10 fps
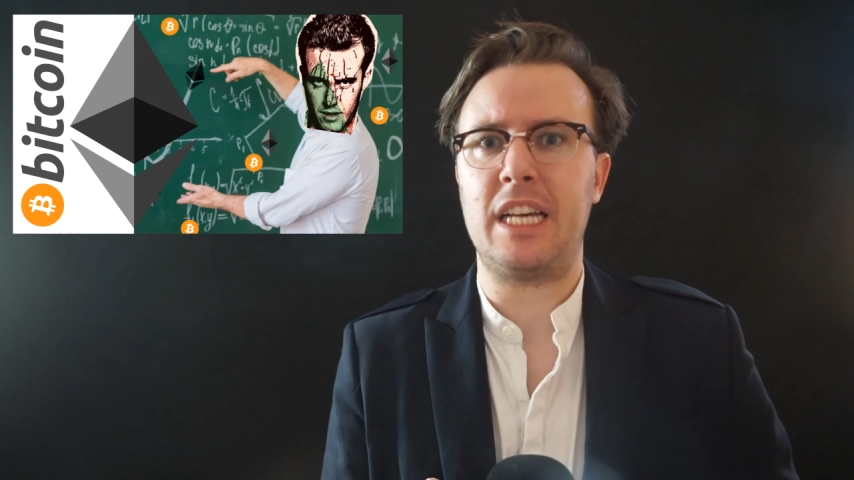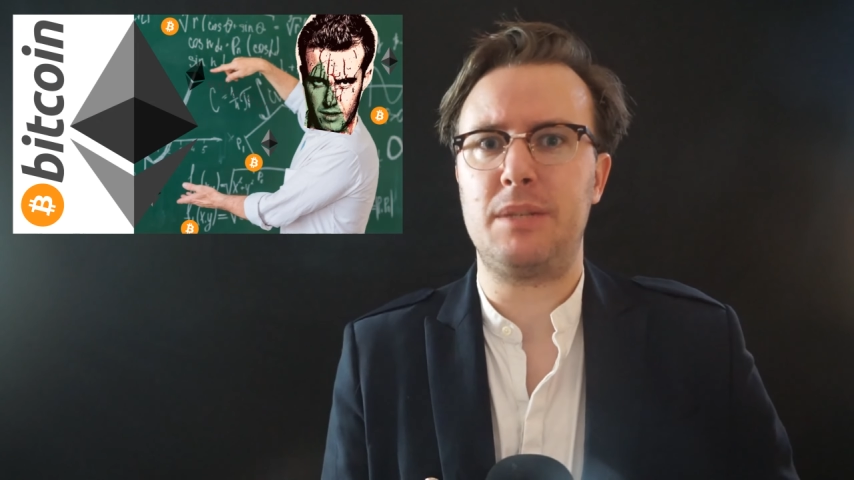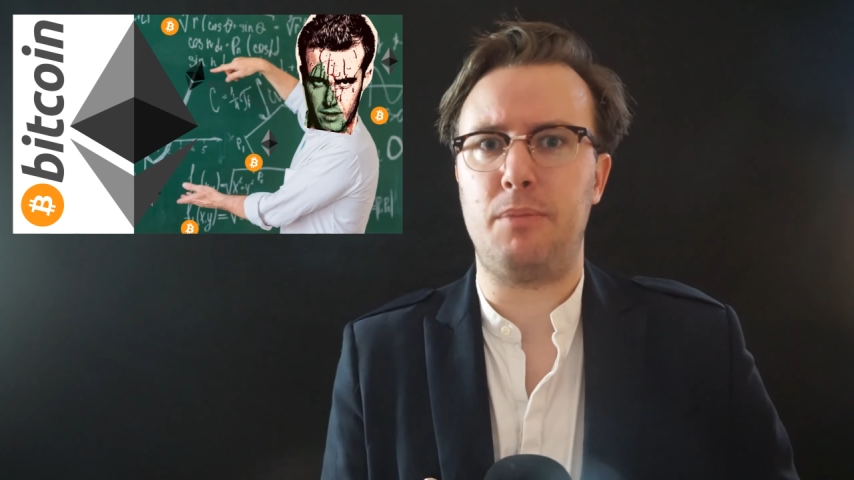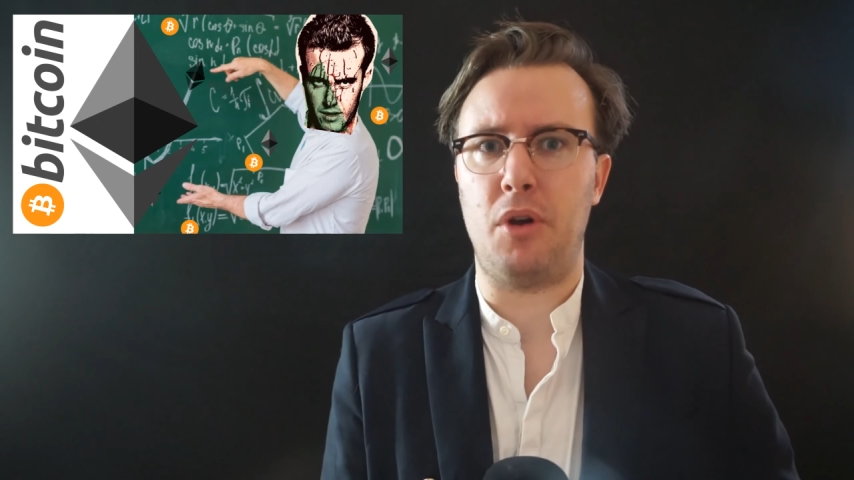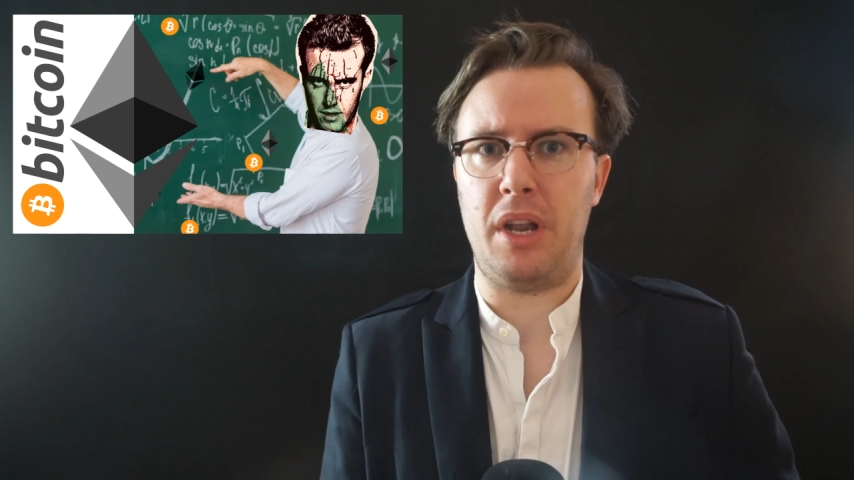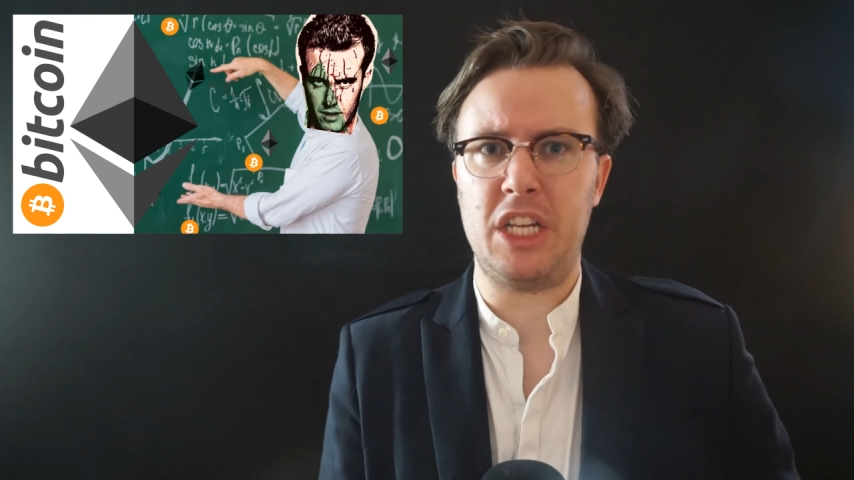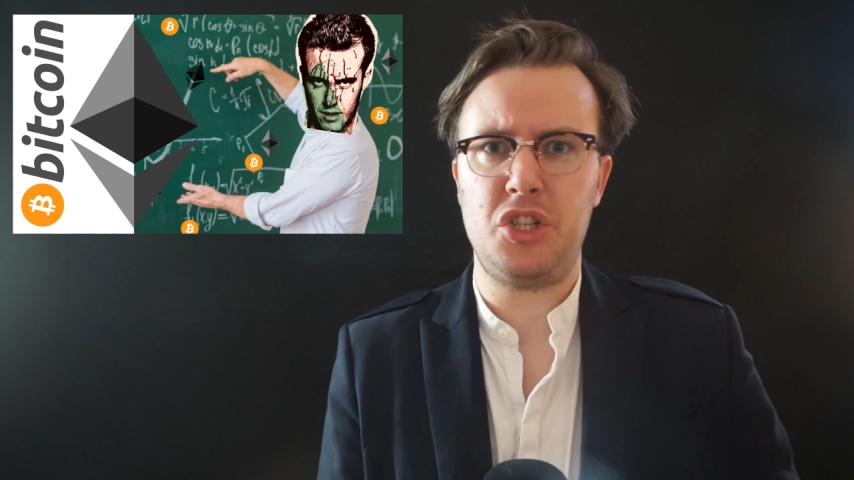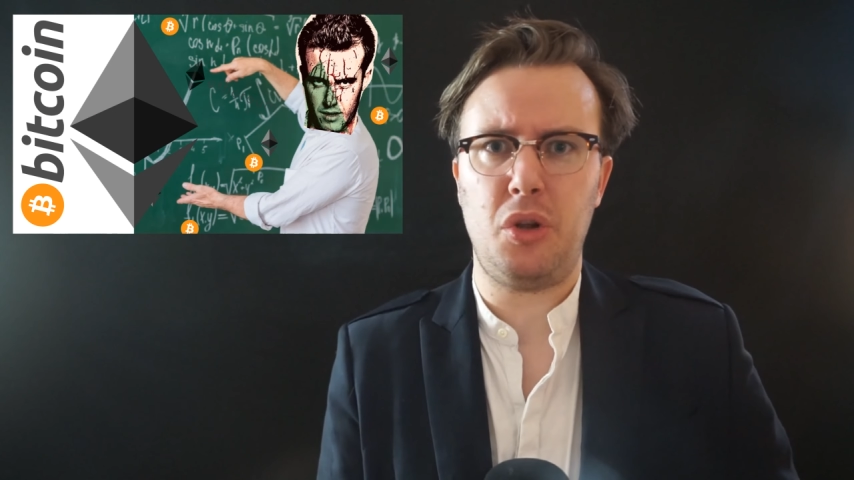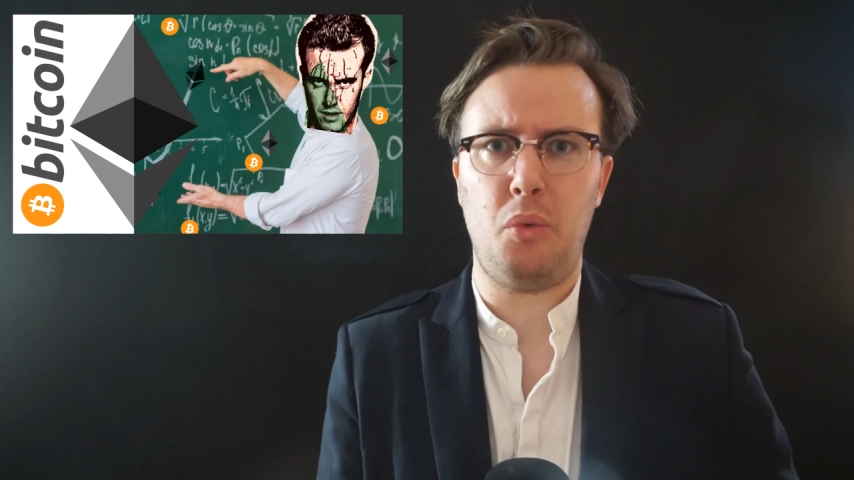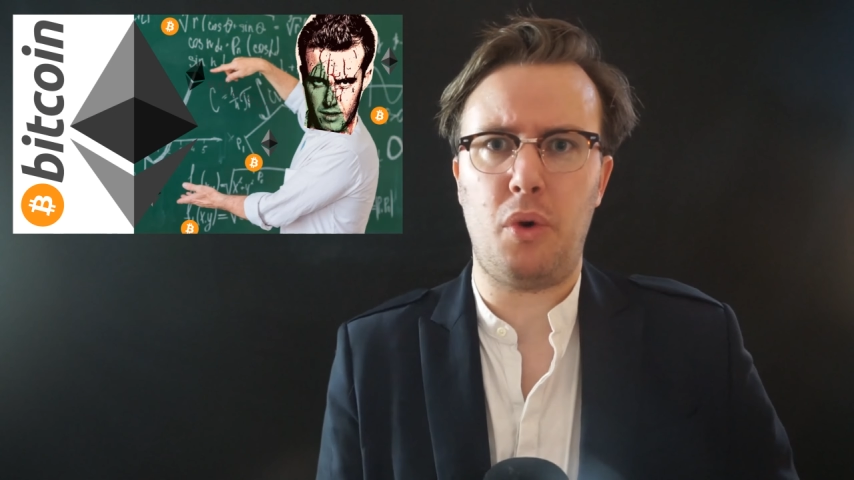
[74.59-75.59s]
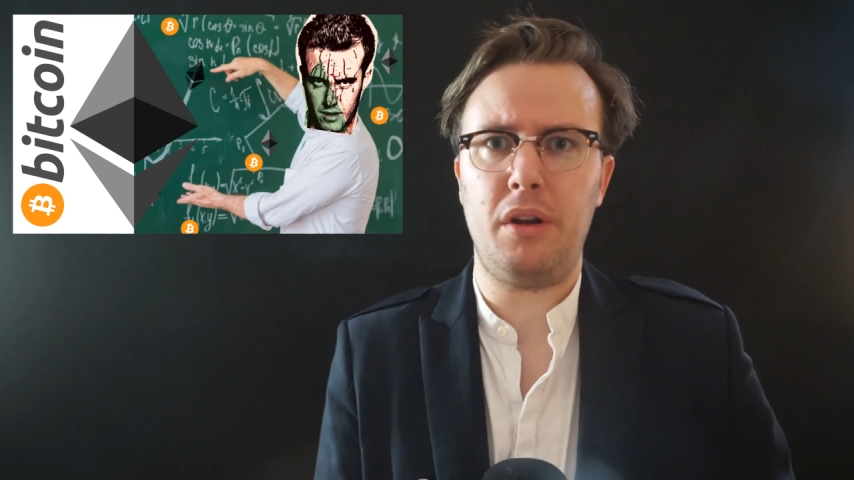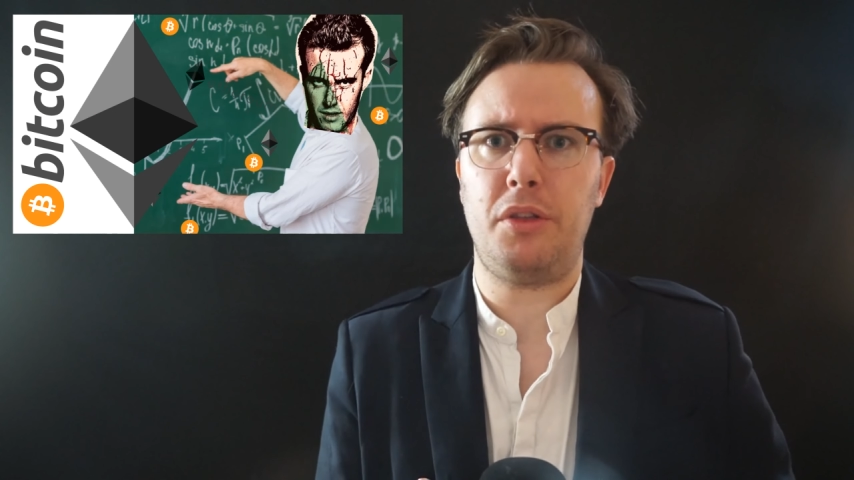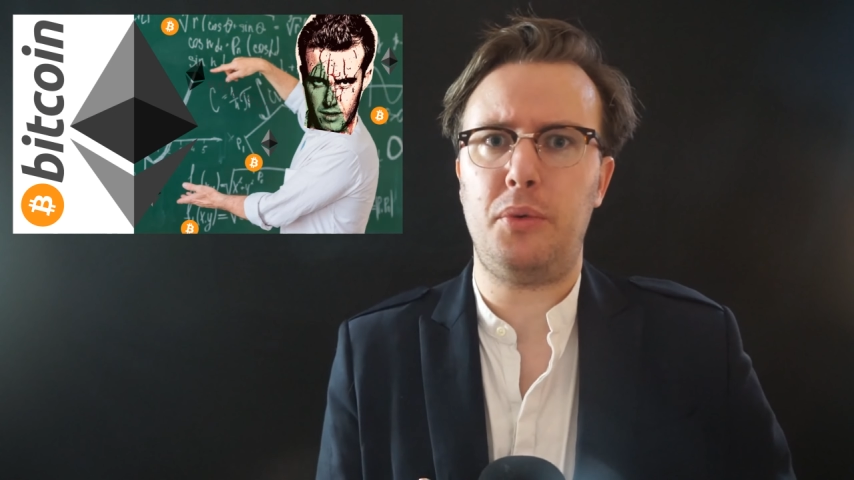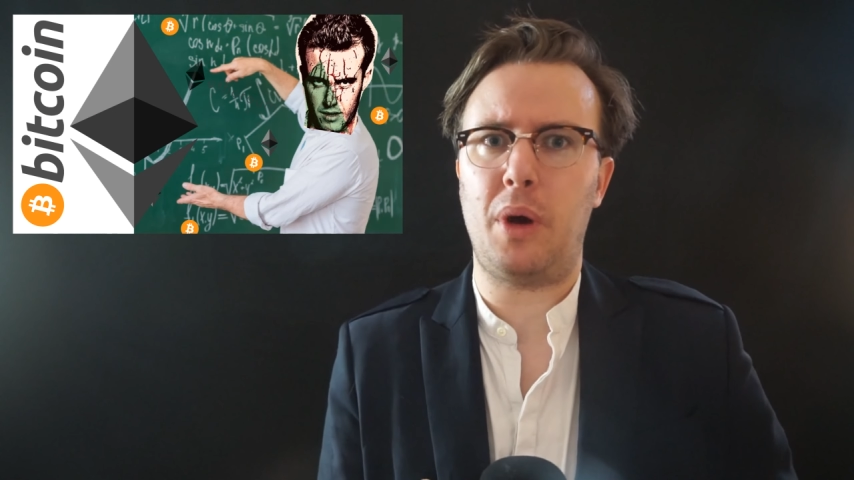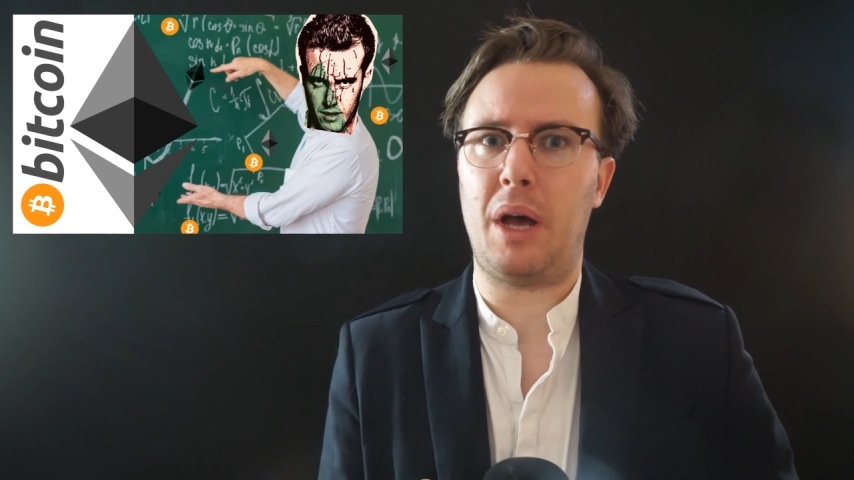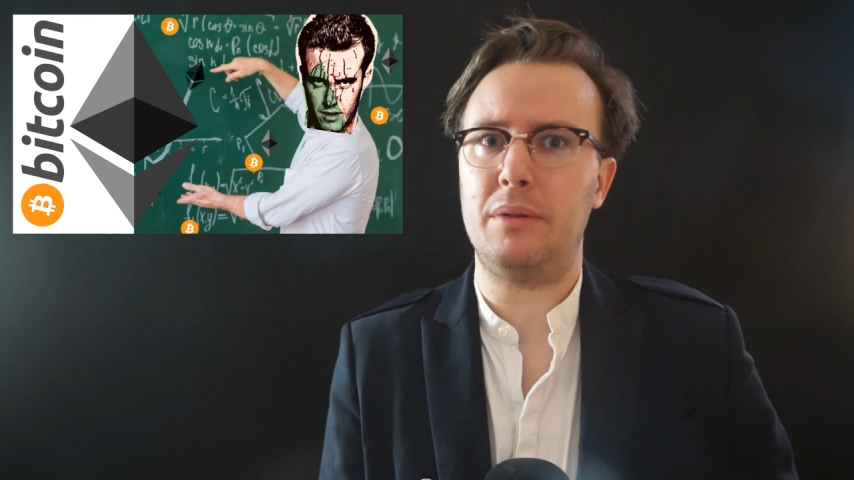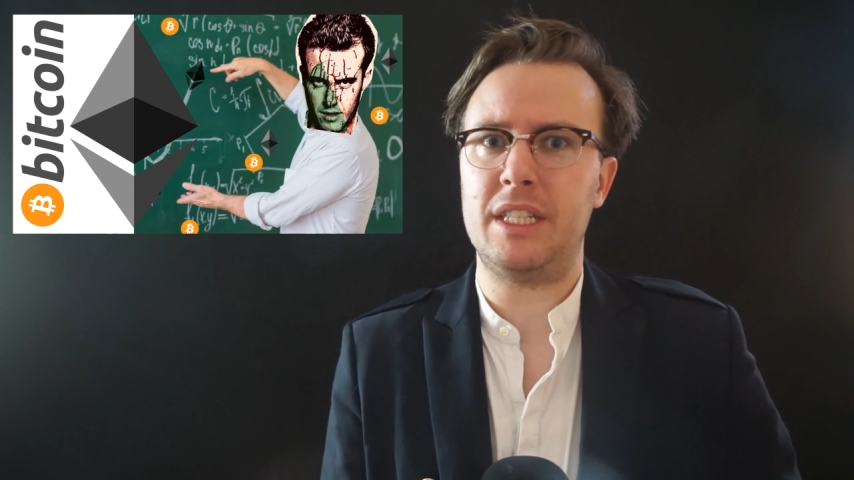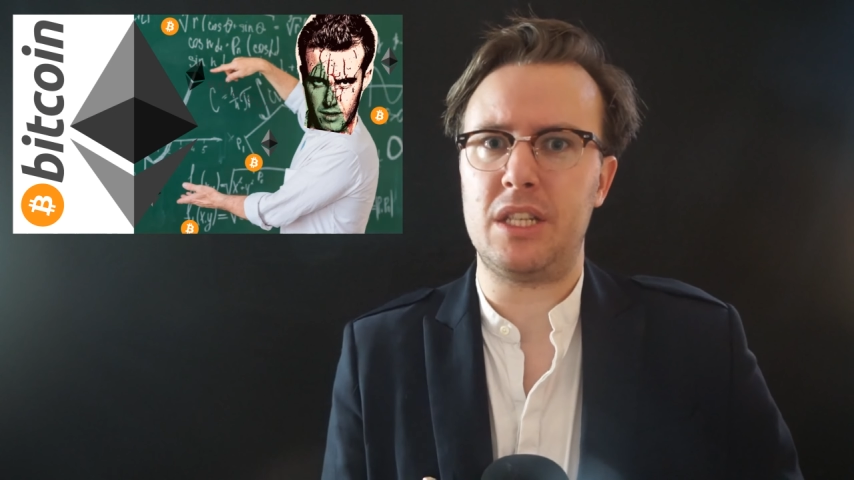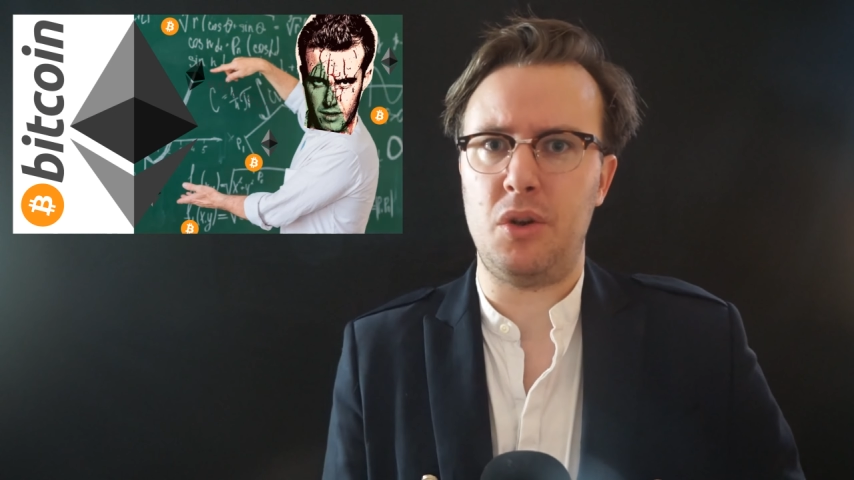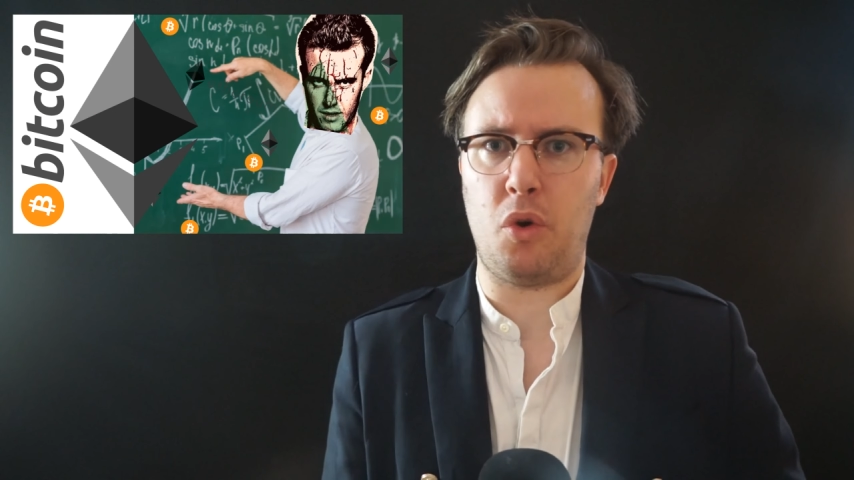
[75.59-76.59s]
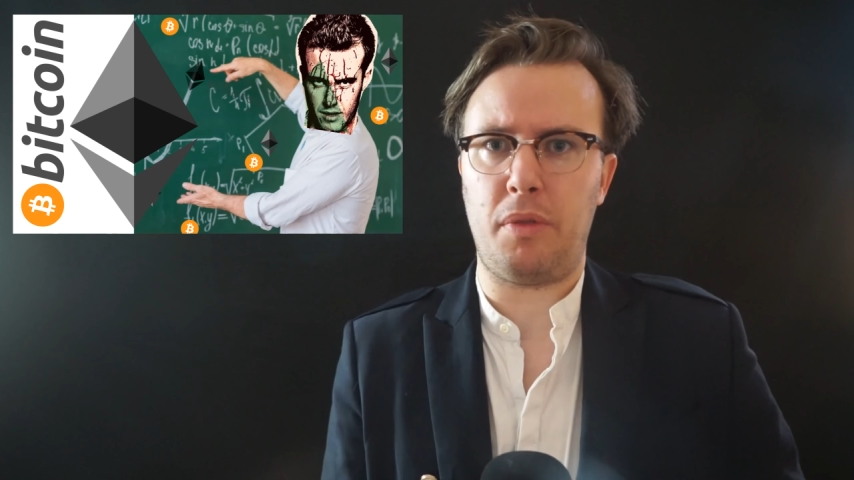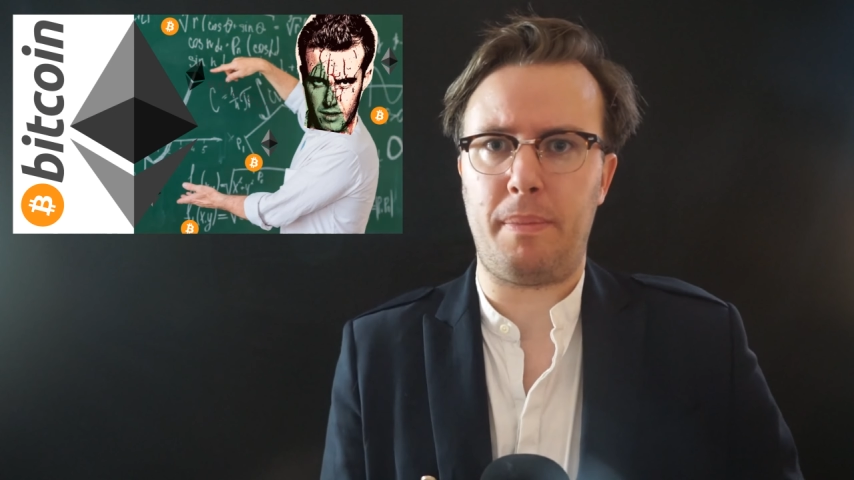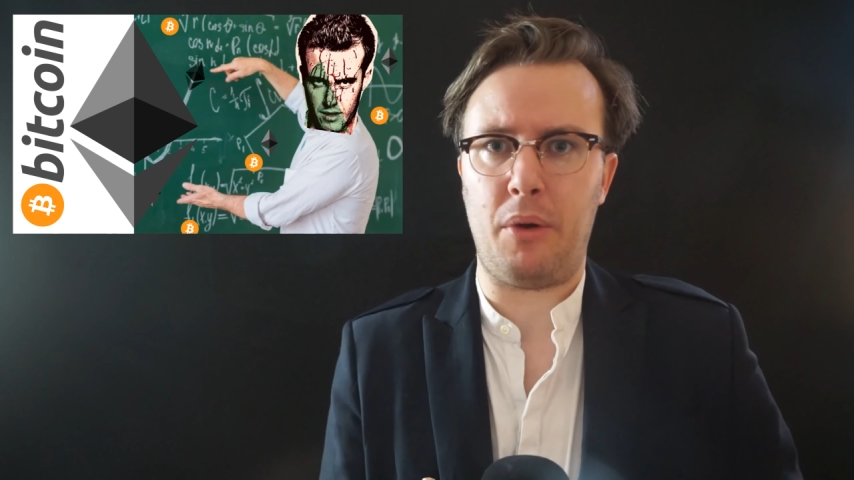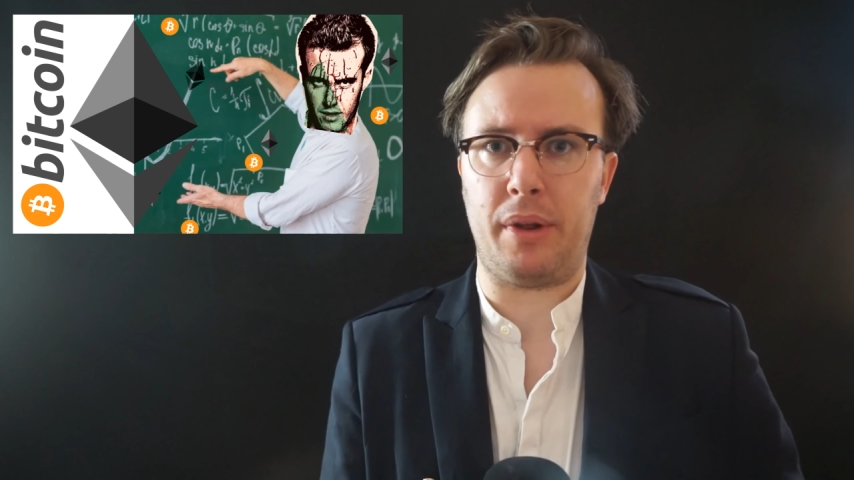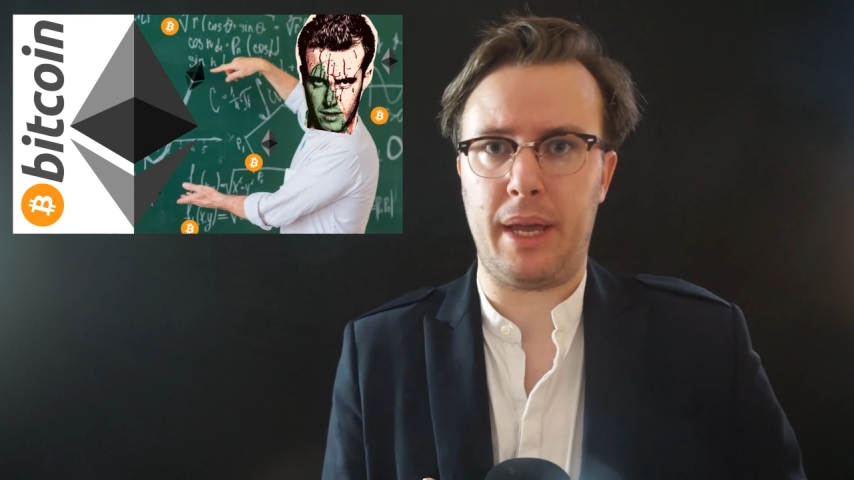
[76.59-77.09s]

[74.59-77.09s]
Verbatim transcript: exponential runner throughout its northbound